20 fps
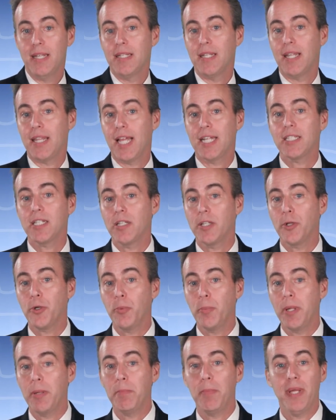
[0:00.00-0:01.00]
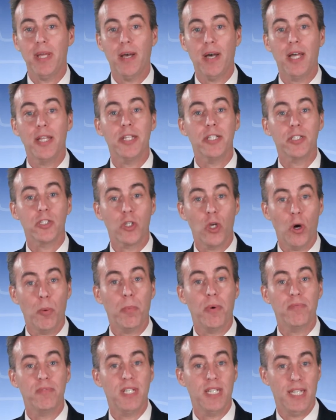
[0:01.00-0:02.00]
Now that's a little bit beyond the
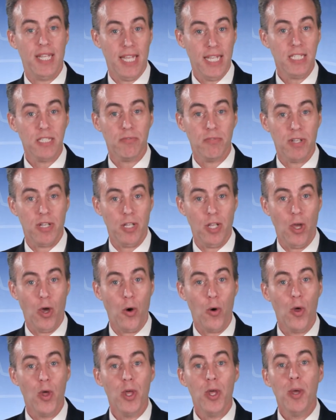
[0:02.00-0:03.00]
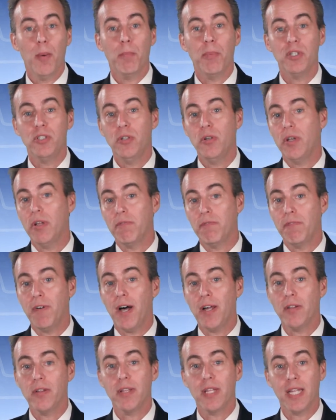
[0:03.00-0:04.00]
scope of today's video, but you can
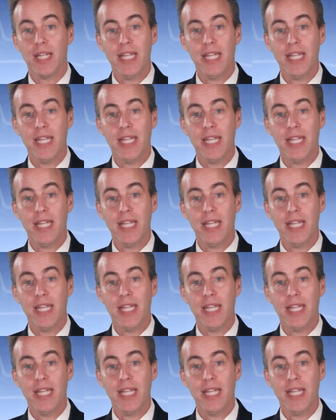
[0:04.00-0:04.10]
follow the